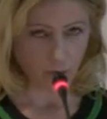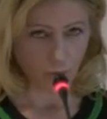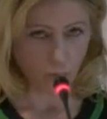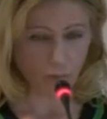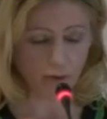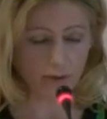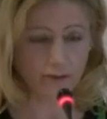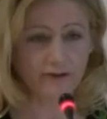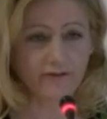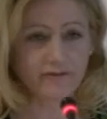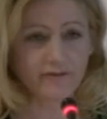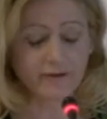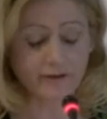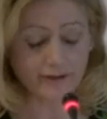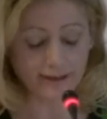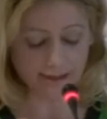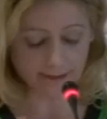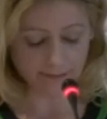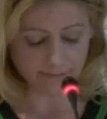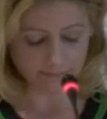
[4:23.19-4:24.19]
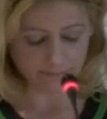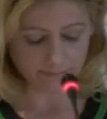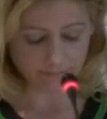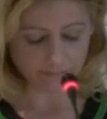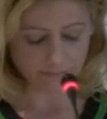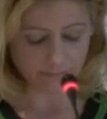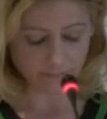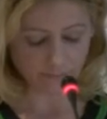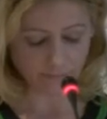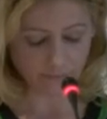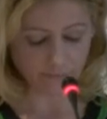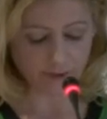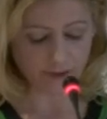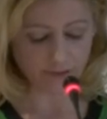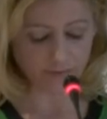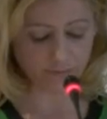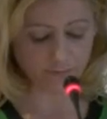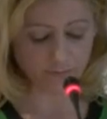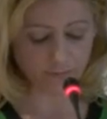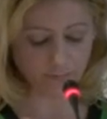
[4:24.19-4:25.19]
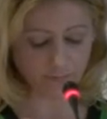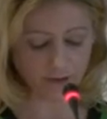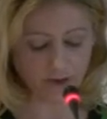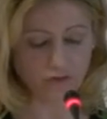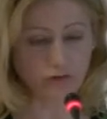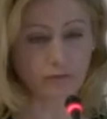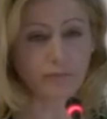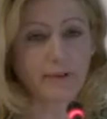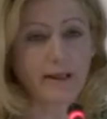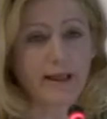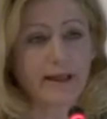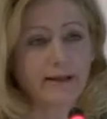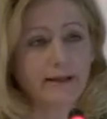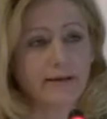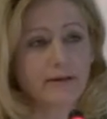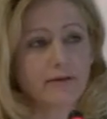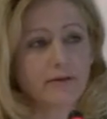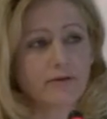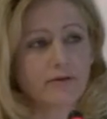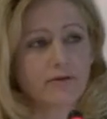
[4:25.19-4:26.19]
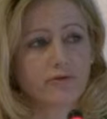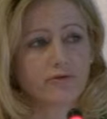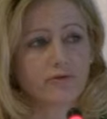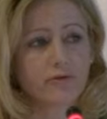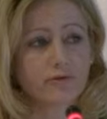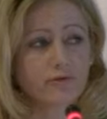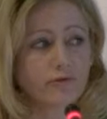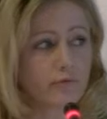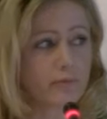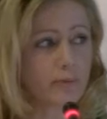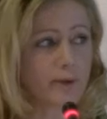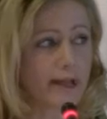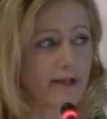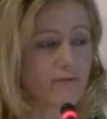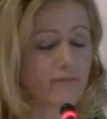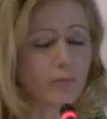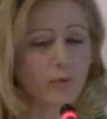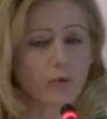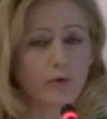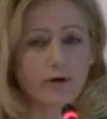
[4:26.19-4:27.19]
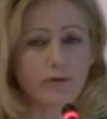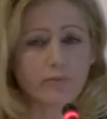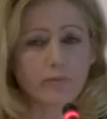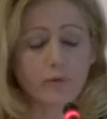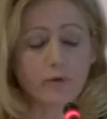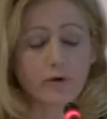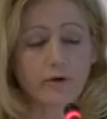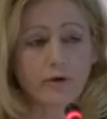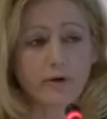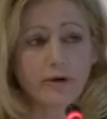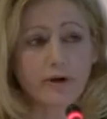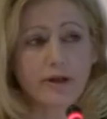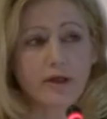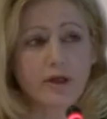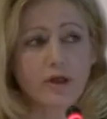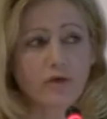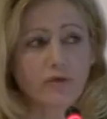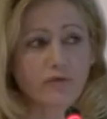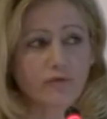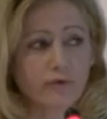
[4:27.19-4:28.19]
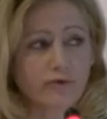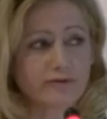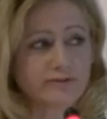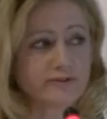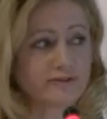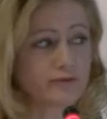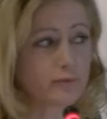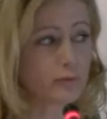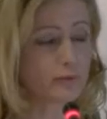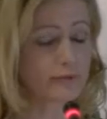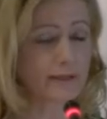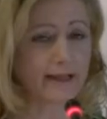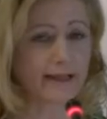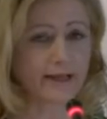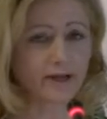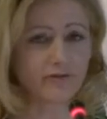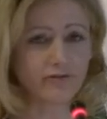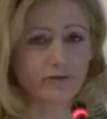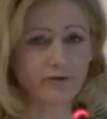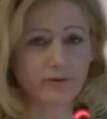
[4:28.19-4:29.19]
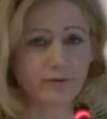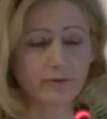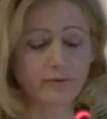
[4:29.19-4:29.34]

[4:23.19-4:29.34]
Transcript: One is a need for maritime spatial planning, due to we have more and more forces that would like